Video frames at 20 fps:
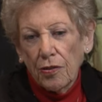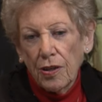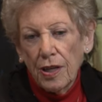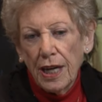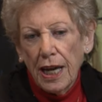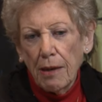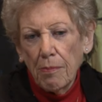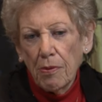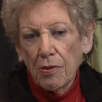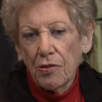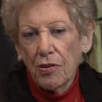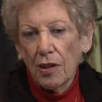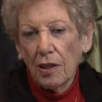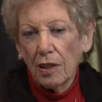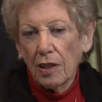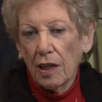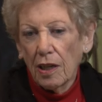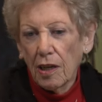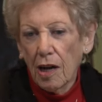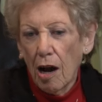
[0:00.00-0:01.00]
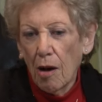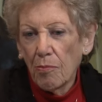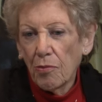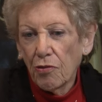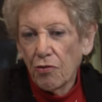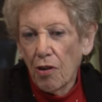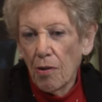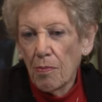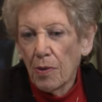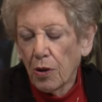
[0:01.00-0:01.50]
the name basilica
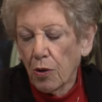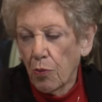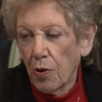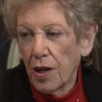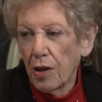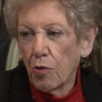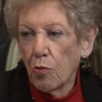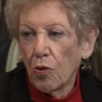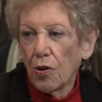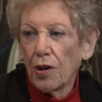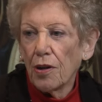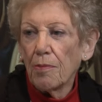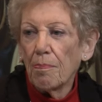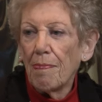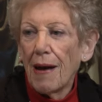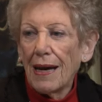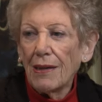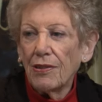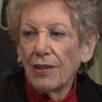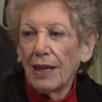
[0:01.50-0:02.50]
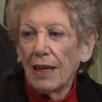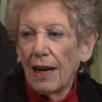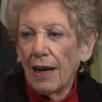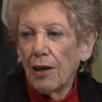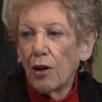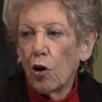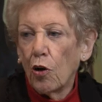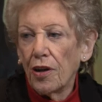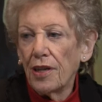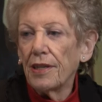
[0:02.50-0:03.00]
comes from a Greek word,
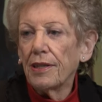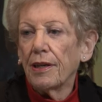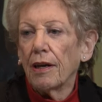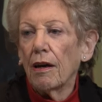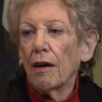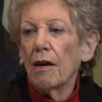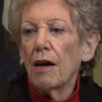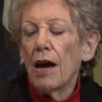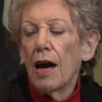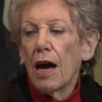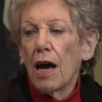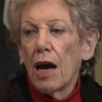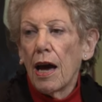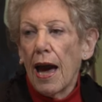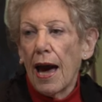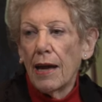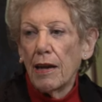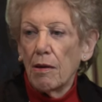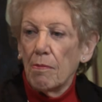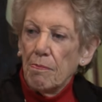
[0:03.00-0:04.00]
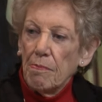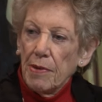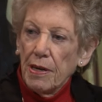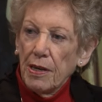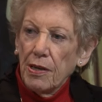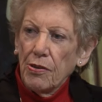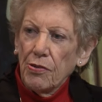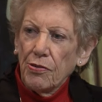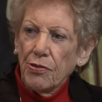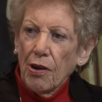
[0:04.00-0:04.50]
basileoika, and it
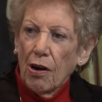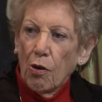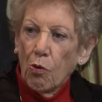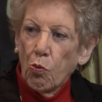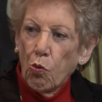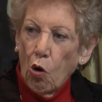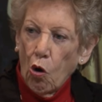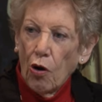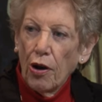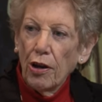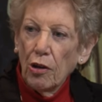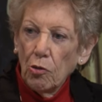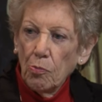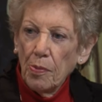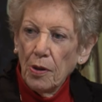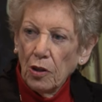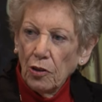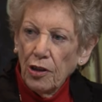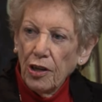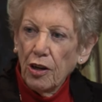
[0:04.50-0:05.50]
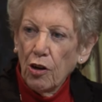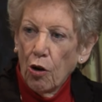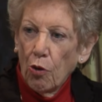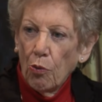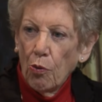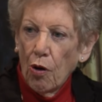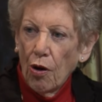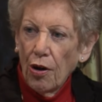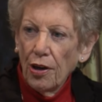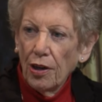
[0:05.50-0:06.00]
means a royal building or a
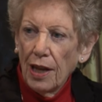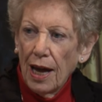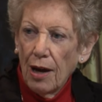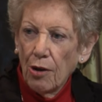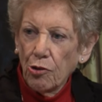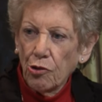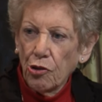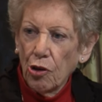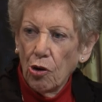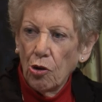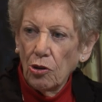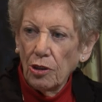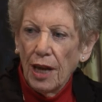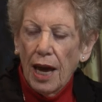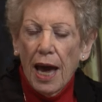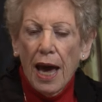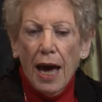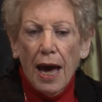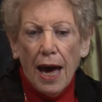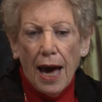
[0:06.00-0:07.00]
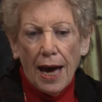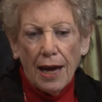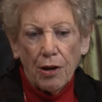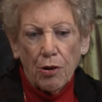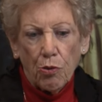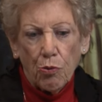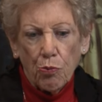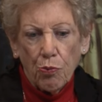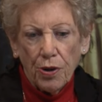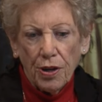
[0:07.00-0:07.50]
royal household. And
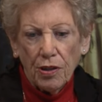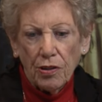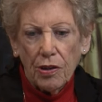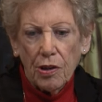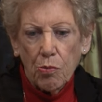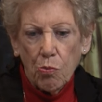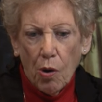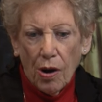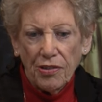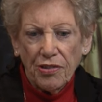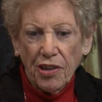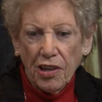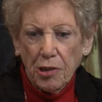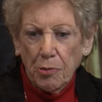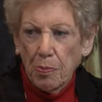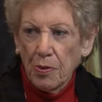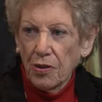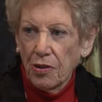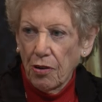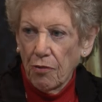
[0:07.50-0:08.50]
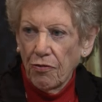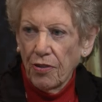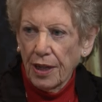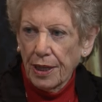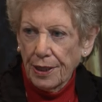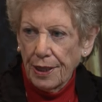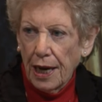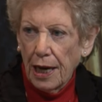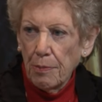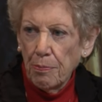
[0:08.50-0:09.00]
it really was a
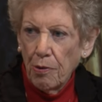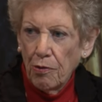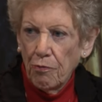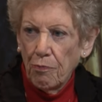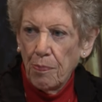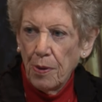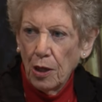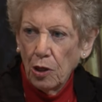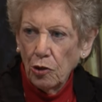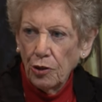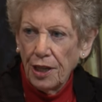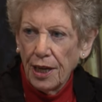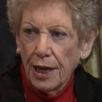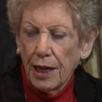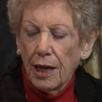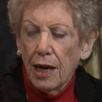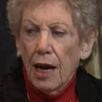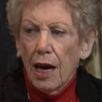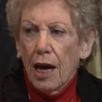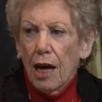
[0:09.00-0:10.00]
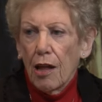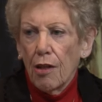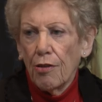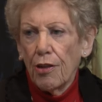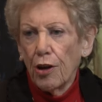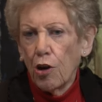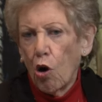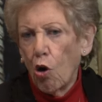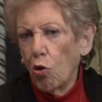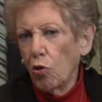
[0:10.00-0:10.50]
specific type of building
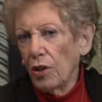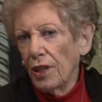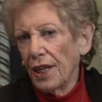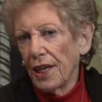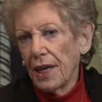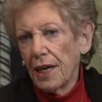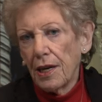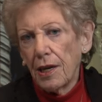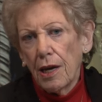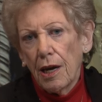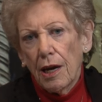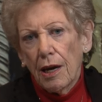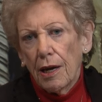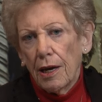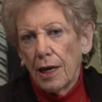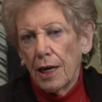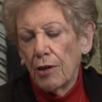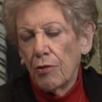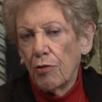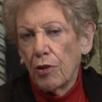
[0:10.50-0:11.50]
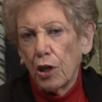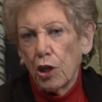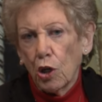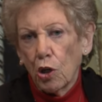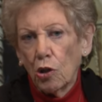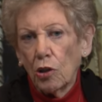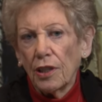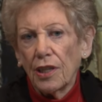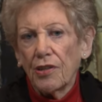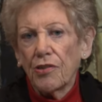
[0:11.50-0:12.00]
that only in the
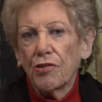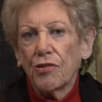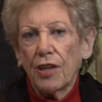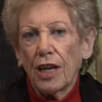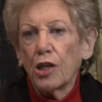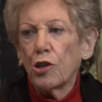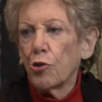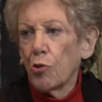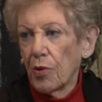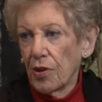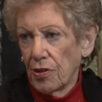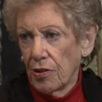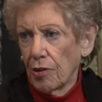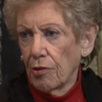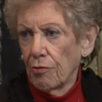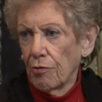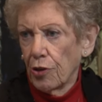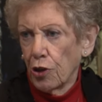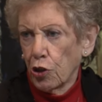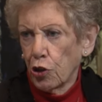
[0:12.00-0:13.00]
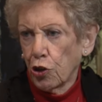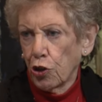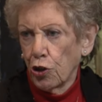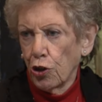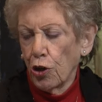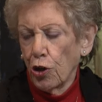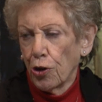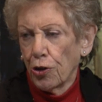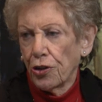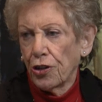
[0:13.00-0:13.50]
early centuries of the
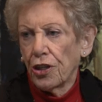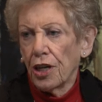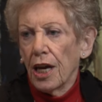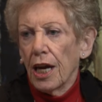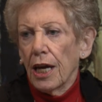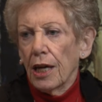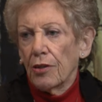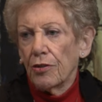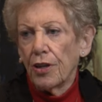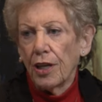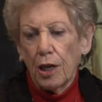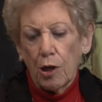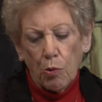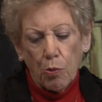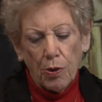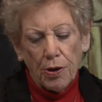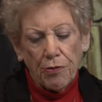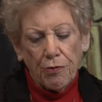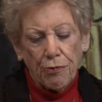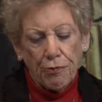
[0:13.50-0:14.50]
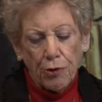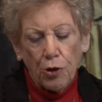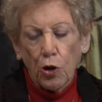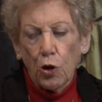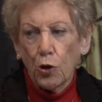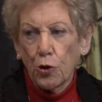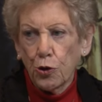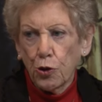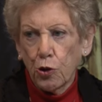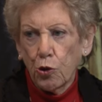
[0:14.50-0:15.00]
church did it
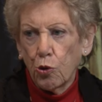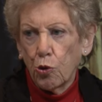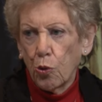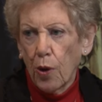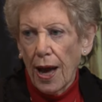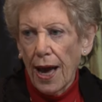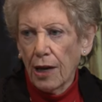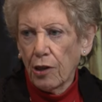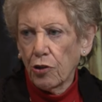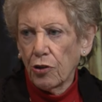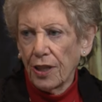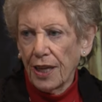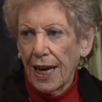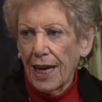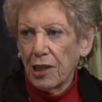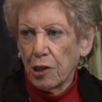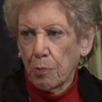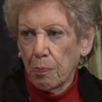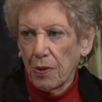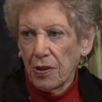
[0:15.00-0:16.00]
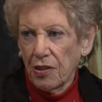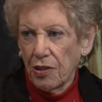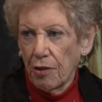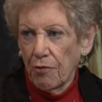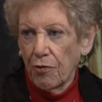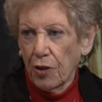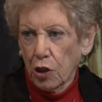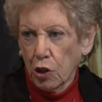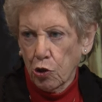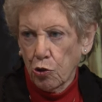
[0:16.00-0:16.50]
refer to actually a
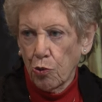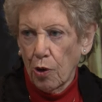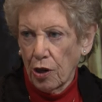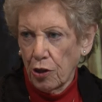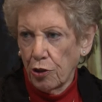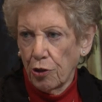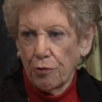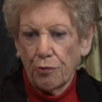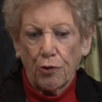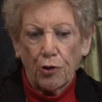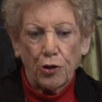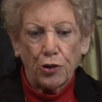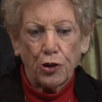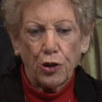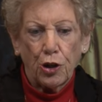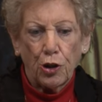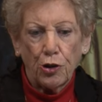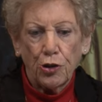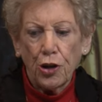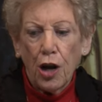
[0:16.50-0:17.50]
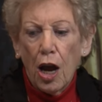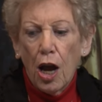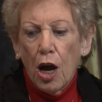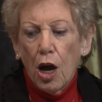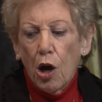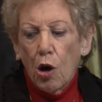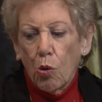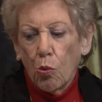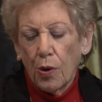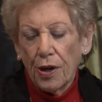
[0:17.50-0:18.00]
specific structure for a church,
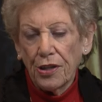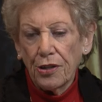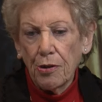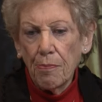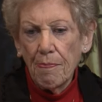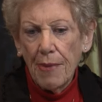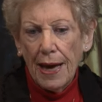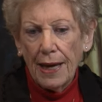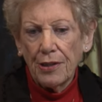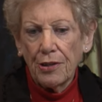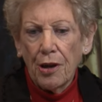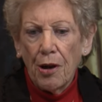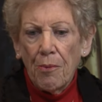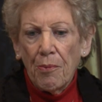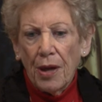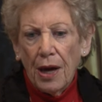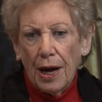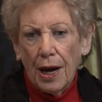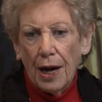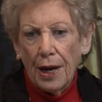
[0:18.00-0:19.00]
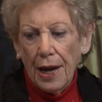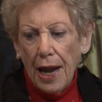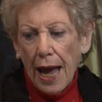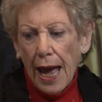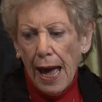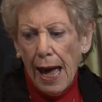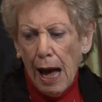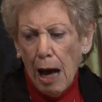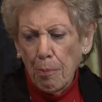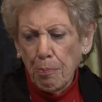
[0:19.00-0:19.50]
which meant an
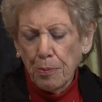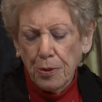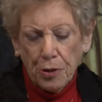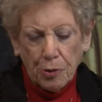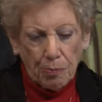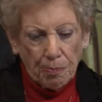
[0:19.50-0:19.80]
apse,